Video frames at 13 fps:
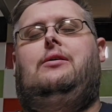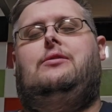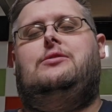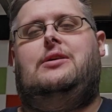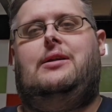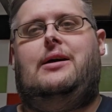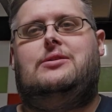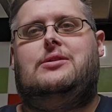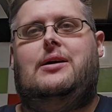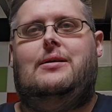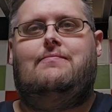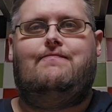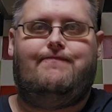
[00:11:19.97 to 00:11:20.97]
Until next
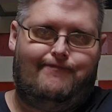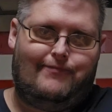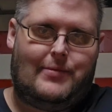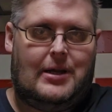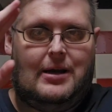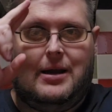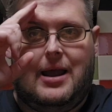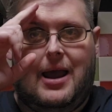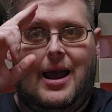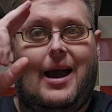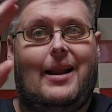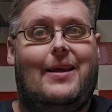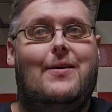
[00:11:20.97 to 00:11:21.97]
time,
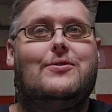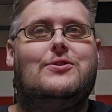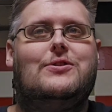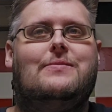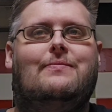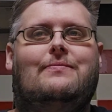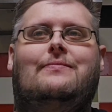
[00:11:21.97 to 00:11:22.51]
adios.